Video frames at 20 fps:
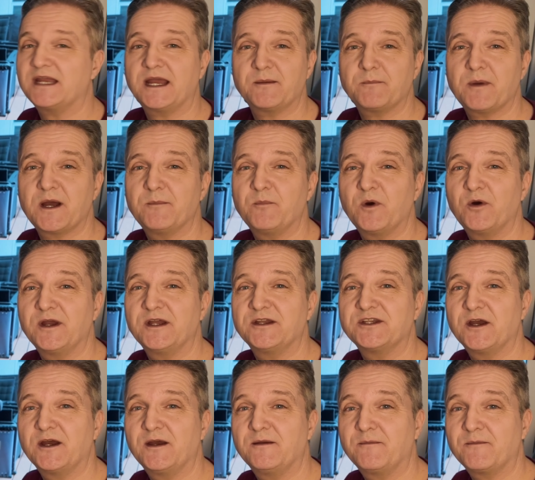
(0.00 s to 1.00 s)
and my
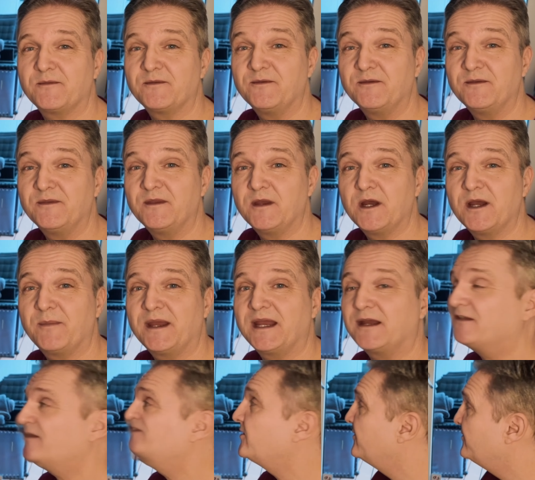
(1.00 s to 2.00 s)
monitor. I
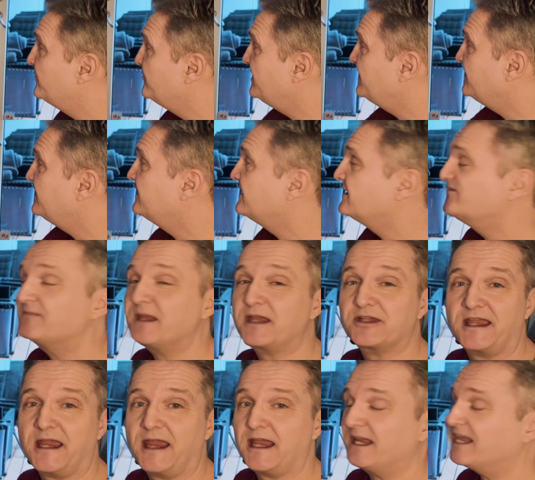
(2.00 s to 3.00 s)
mean, I could be
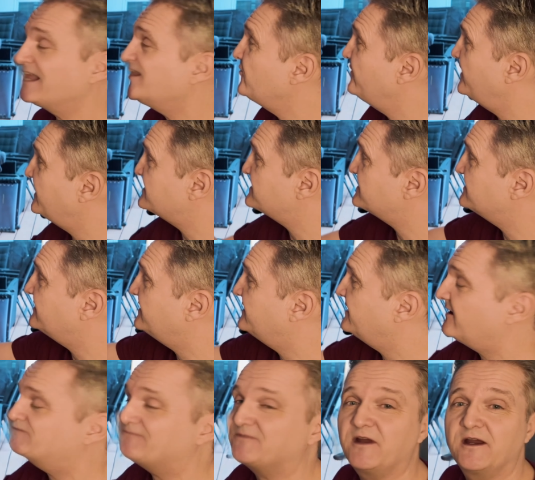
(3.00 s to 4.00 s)
sitting here editing
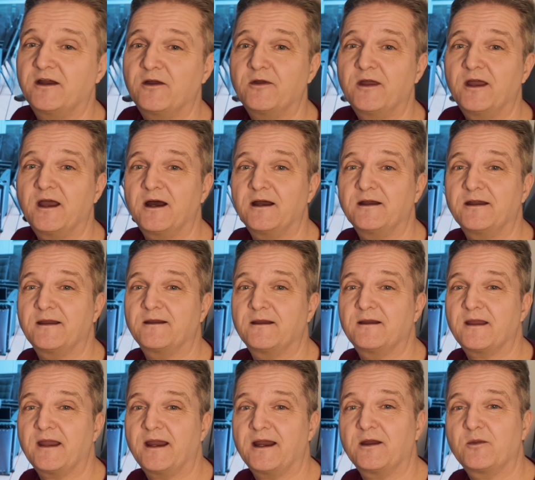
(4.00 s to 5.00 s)
in Final Cut,
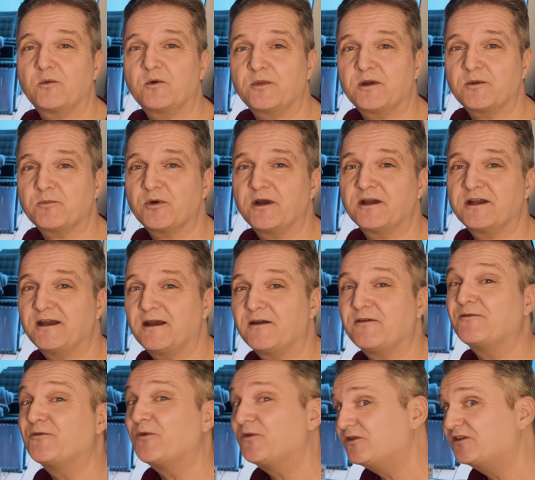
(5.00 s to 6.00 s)
and it would be pretty
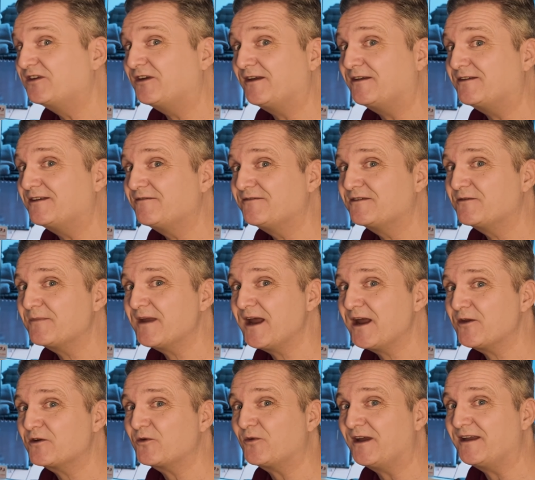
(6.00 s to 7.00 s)
unfortunate if the
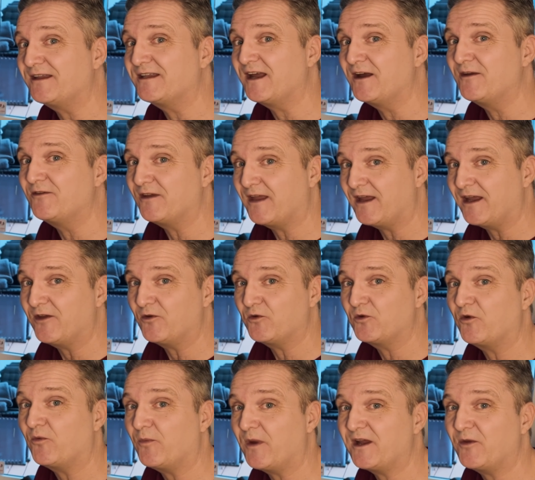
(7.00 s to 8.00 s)
power went out and
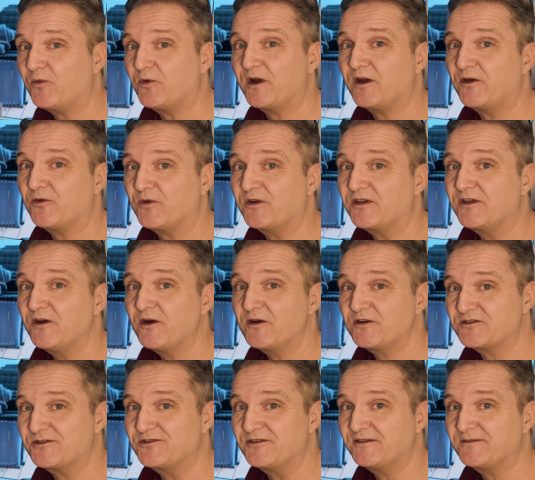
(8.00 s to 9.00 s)
all my work was
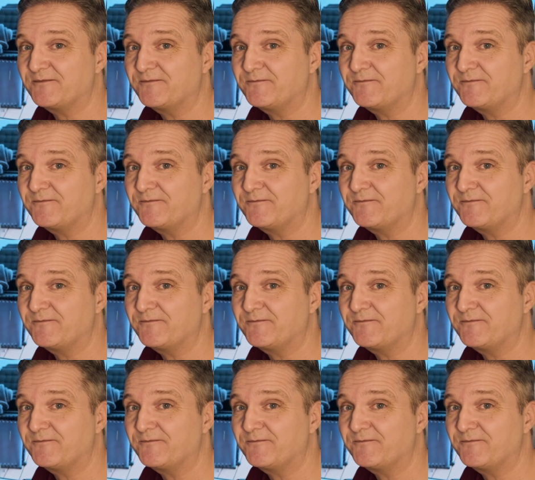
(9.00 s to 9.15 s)
lost.